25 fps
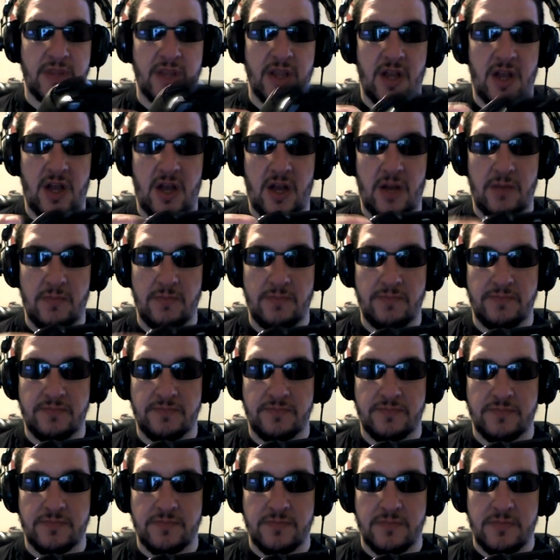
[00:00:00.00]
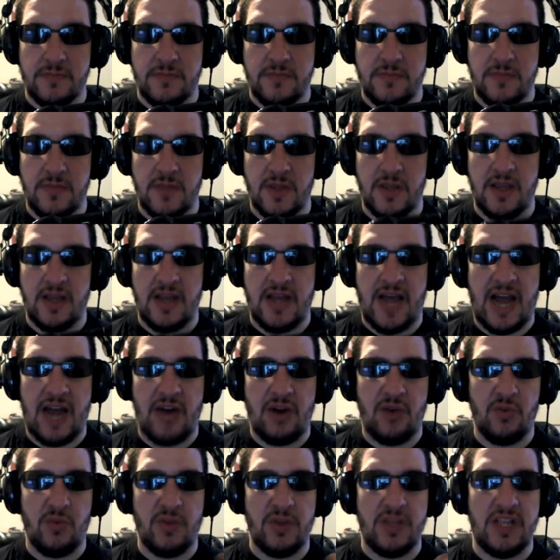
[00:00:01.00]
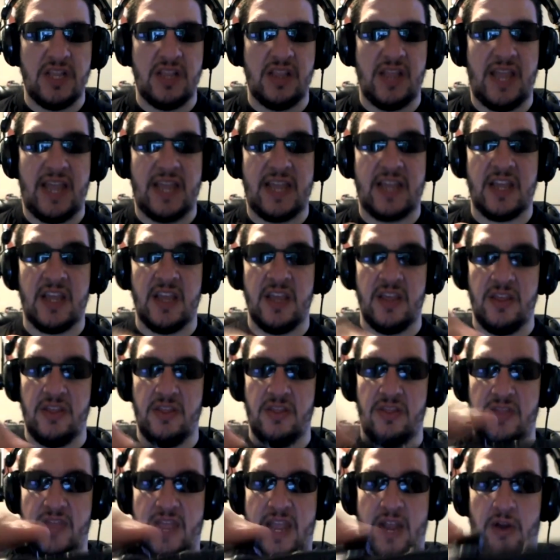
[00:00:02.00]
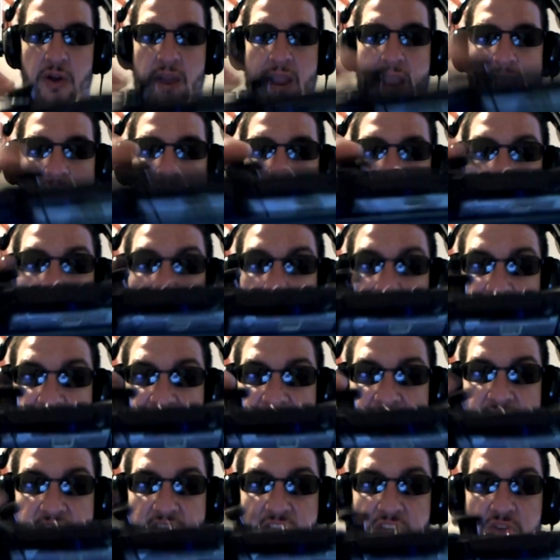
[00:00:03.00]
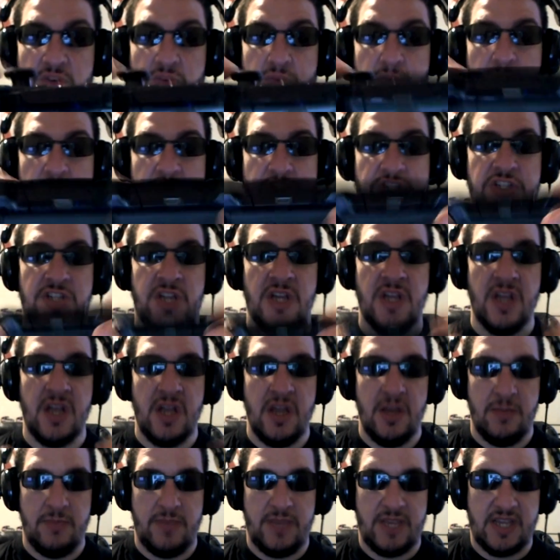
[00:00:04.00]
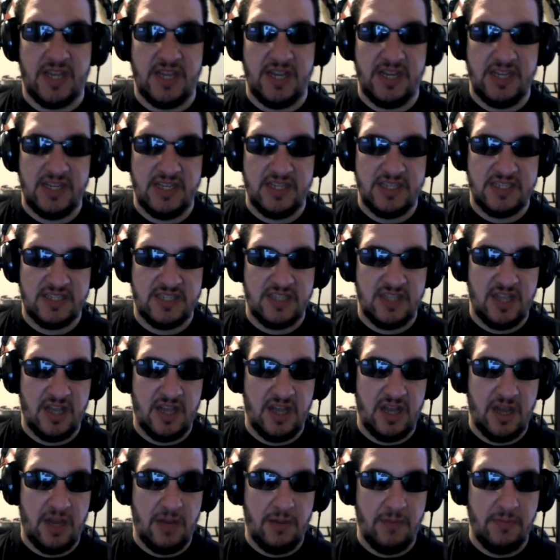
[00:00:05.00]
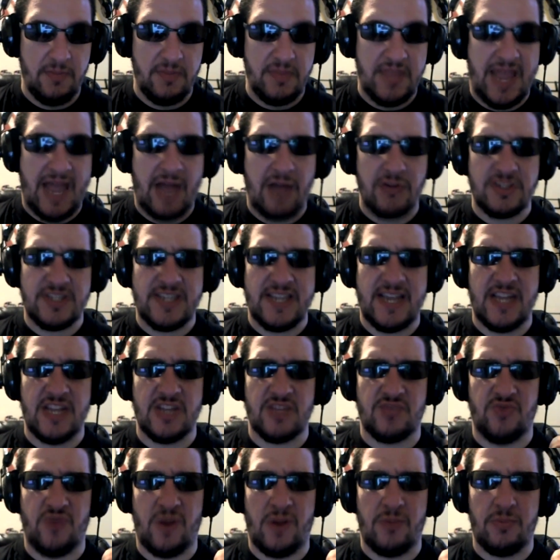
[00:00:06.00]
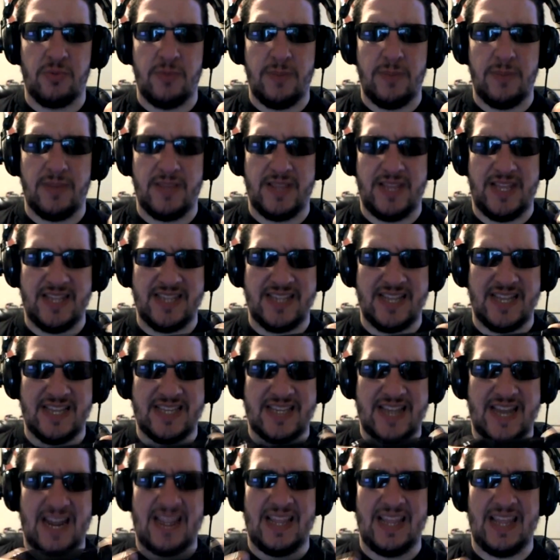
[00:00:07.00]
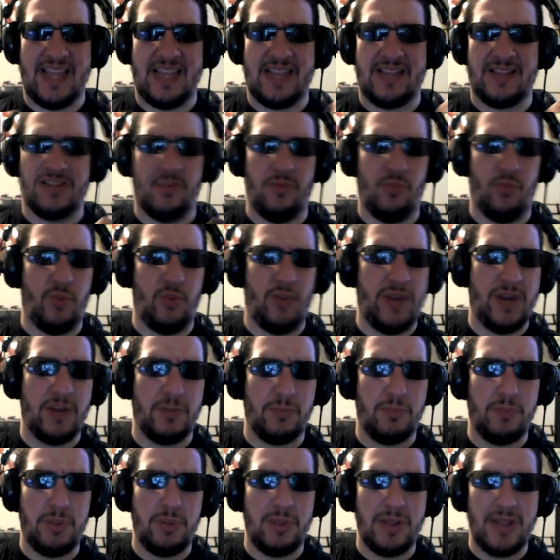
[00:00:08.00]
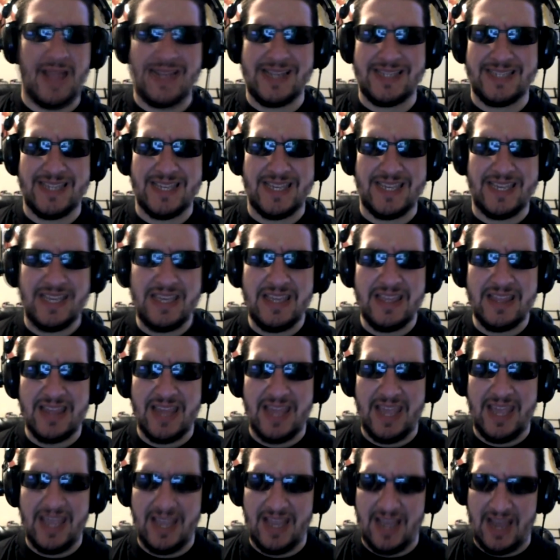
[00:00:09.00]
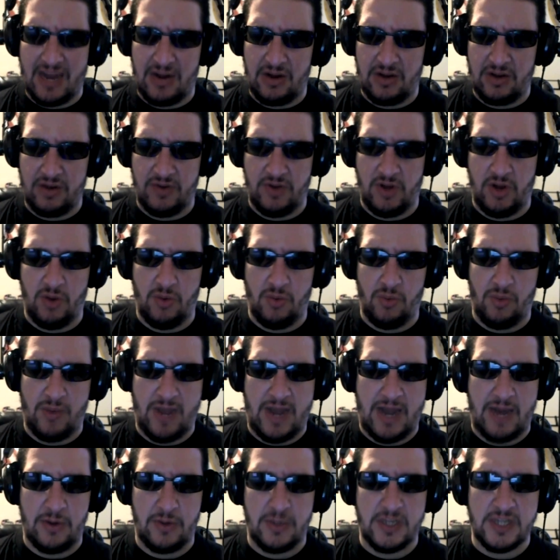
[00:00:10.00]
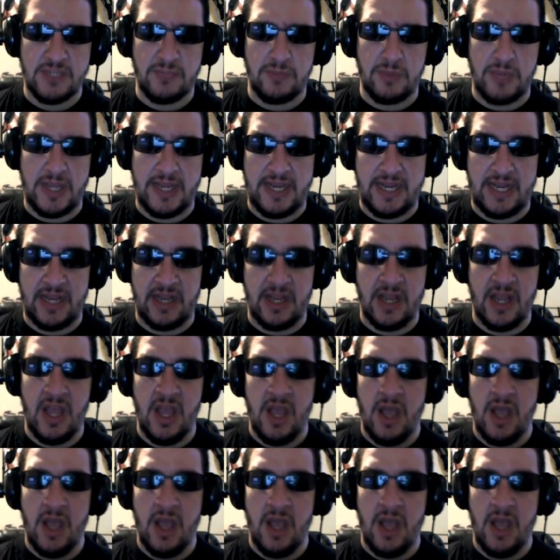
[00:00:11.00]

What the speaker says: I don't really like their analog stick too much, because the outside is rubbery, but the inside is kind of like some weird plasticky thing. I don't even know how to explain it.